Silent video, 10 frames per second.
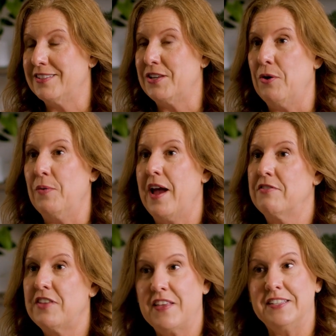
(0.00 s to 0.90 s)
So
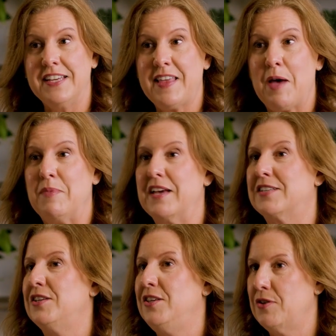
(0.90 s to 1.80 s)
everything that's in that
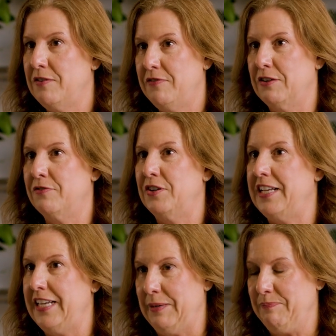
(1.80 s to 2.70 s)
mix, you can feel free to
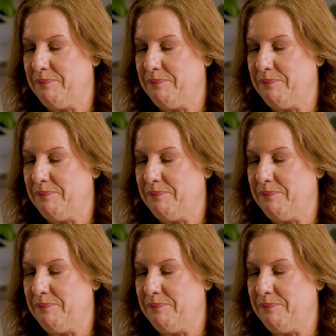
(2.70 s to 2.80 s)
eat.